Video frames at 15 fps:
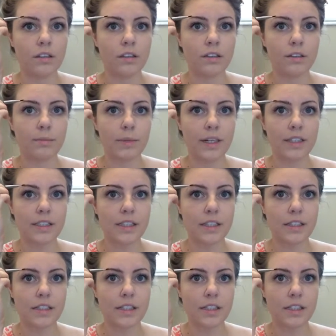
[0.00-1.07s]
Just makes
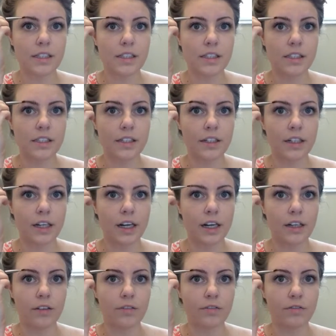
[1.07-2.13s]
things easier to
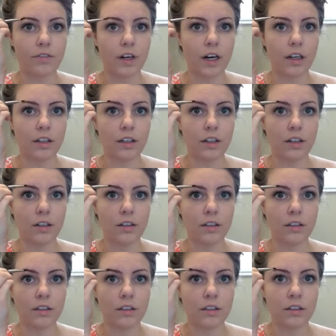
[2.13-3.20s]
kind of
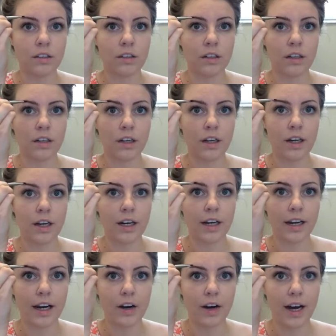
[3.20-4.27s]
follow.
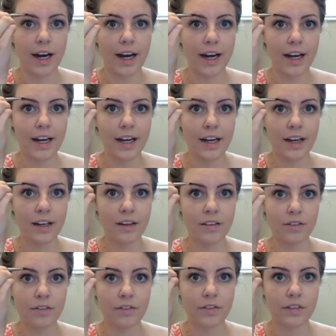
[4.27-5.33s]
Now, I
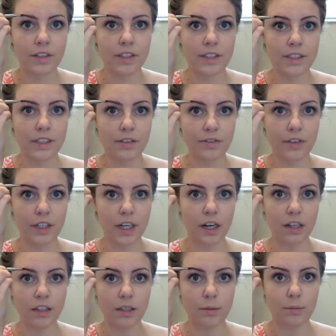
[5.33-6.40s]
have different
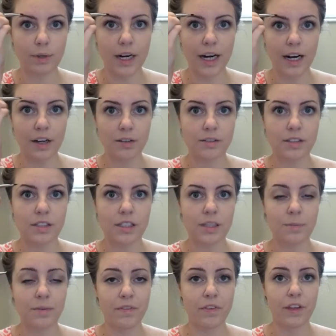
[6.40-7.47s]
color brows.
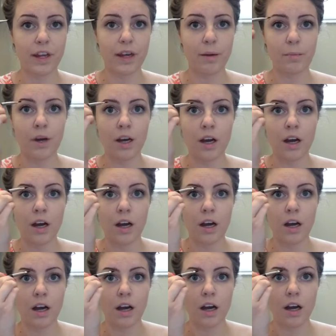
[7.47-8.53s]
Some of them
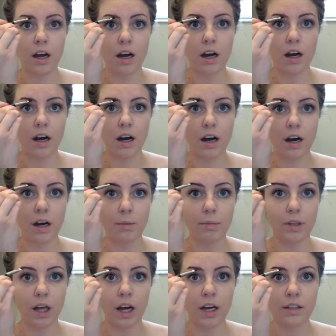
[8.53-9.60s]
are
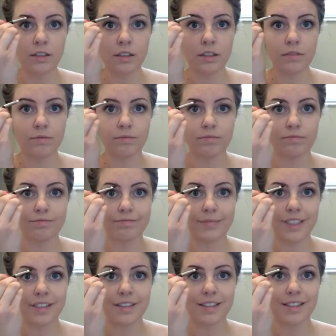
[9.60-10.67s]
blonde.
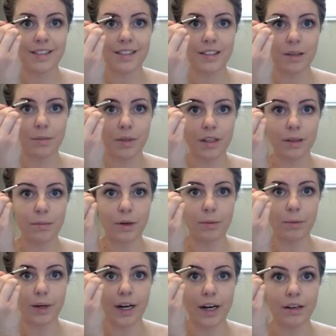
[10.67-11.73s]
Some of them are
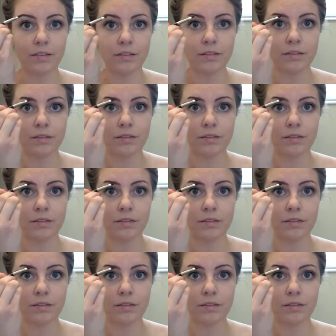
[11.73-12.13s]
brown.